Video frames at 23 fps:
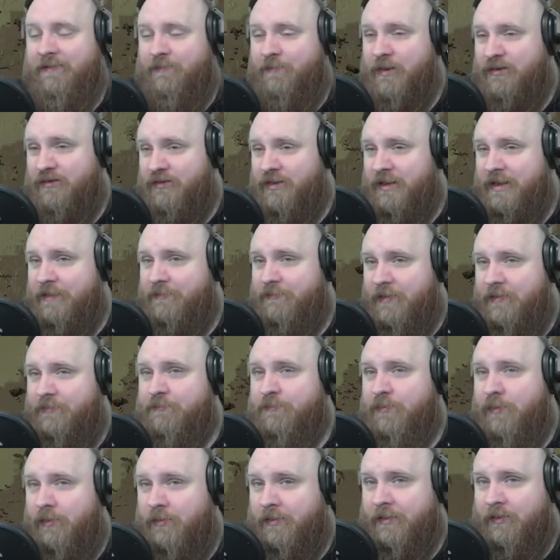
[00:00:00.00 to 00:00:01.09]
especially with
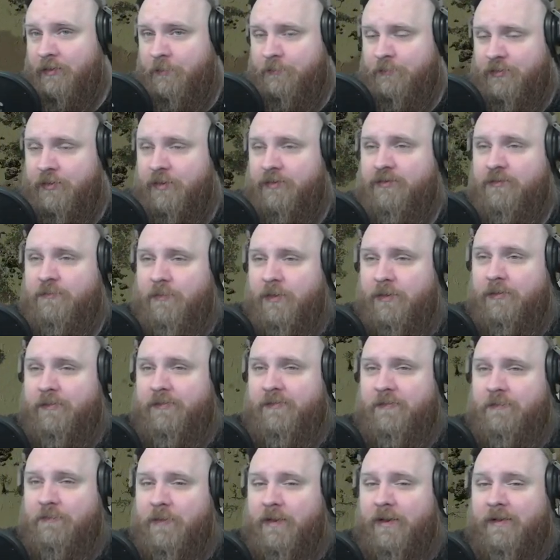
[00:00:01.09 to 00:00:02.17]
production
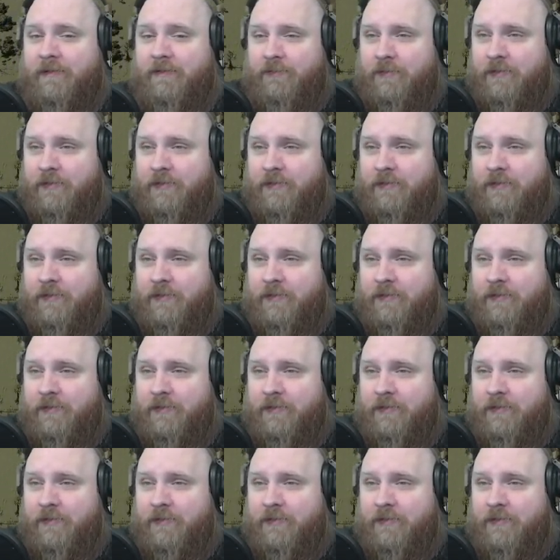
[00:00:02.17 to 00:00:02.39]
modules in mind.